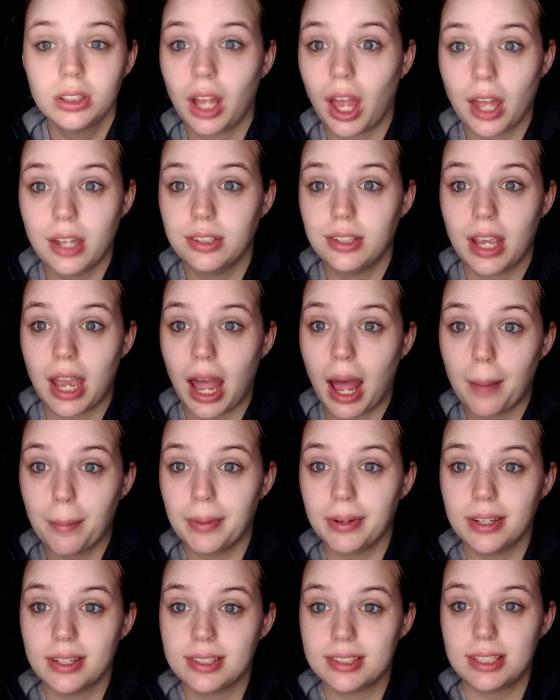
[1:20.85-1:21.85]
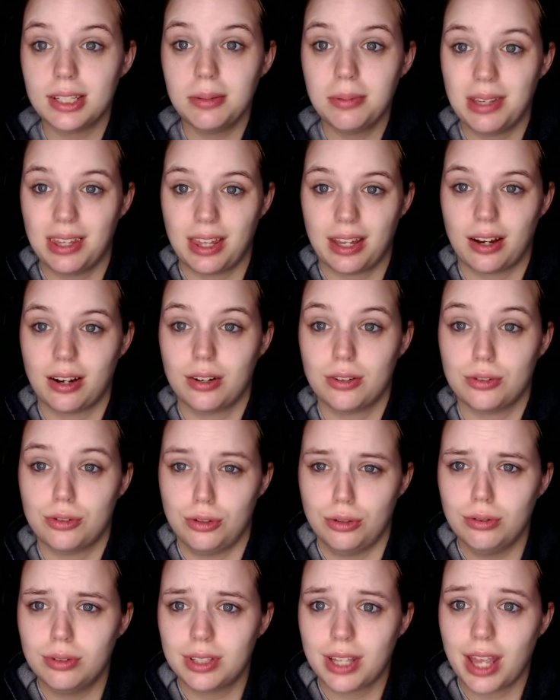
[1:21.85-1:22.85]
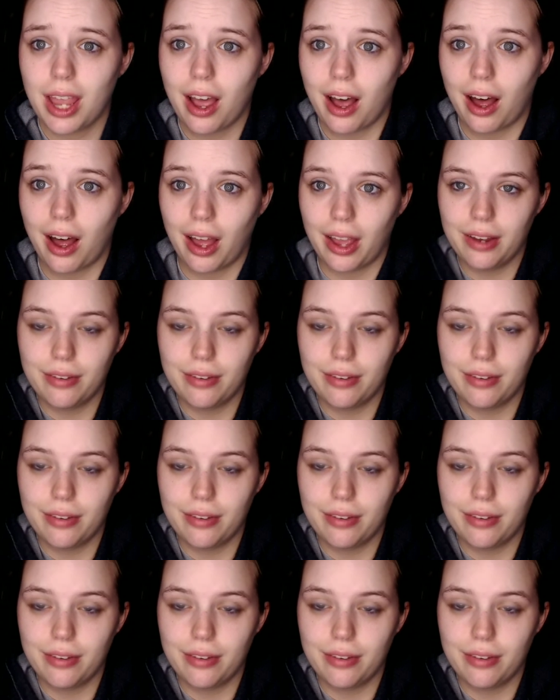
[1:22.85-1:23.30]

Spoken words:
and you happen to see me there, do say hi